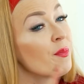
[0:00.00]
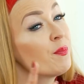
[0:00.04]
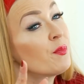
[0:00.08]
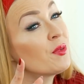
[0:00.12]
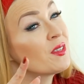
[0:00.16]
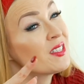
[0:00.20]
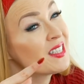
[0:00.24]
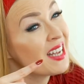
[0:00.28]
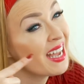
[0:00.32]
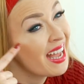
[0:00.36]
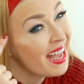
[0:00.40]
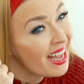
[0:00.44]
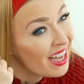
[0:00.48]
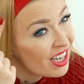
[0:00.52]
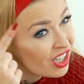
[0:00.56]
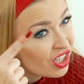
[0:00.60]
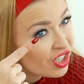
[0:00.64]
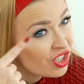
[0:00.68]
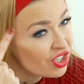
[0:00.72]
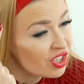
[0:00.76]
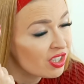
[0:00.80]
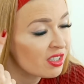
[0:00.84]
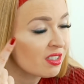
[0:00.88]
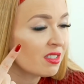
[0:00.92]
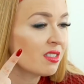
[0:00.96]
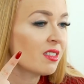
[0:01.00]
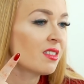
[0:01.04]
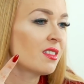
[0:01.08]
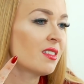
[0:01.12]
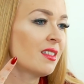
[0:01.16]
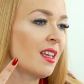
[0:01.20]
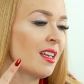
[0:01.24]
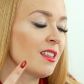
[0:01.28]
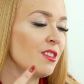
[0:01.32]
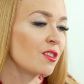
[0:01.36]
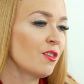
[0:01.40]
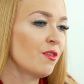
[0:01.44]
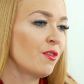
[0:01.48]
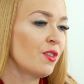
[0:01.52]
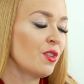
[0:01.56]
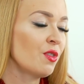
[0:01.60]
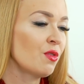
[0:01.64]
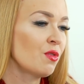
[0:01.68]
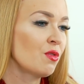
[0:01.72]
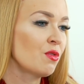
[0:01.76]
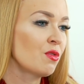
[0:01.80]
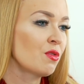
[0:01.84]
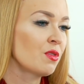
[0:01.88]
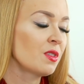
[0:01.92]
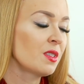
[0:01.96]
the potential success of
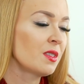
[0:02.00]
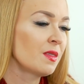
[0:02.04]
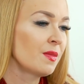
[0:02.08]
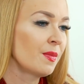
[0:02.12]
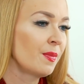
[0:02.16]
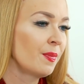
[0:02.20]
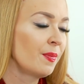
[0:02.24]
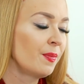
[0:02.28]
yours.